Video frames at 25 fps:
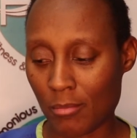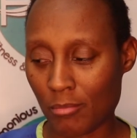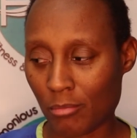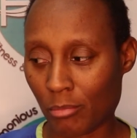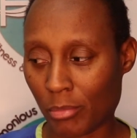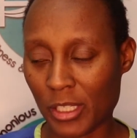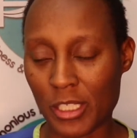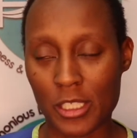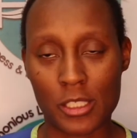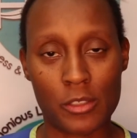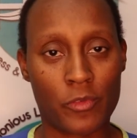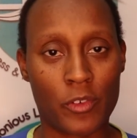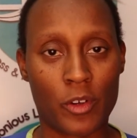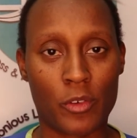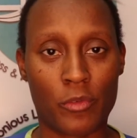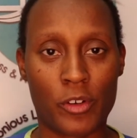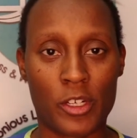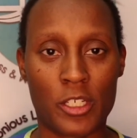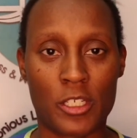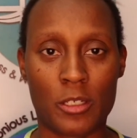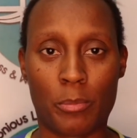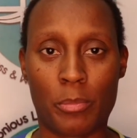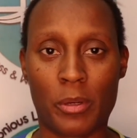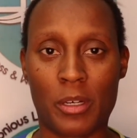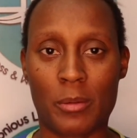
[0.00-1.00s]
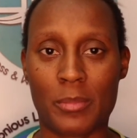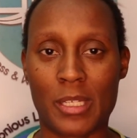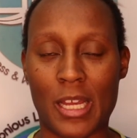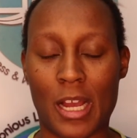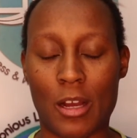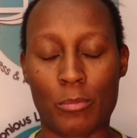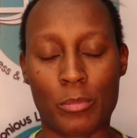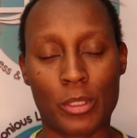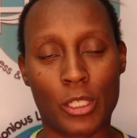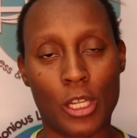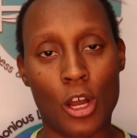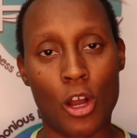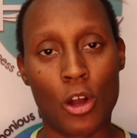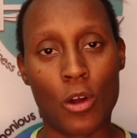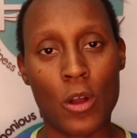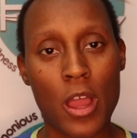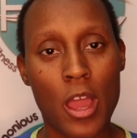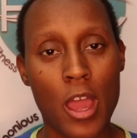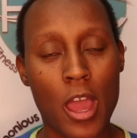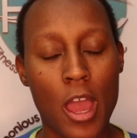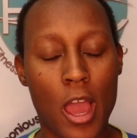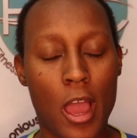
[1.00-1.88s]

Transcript: please feel free to put them down below.